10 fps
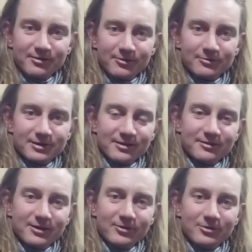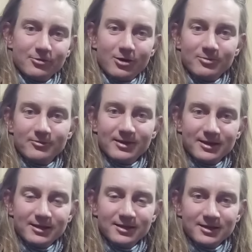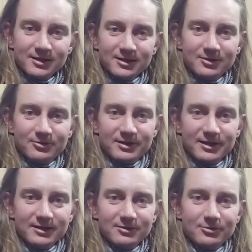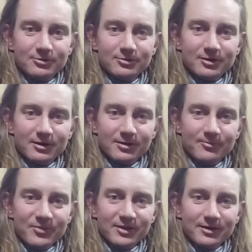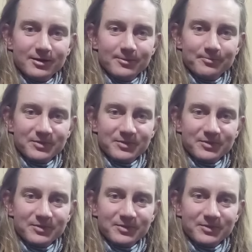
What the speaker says: So yesterday I went to Hopper Valley, today to the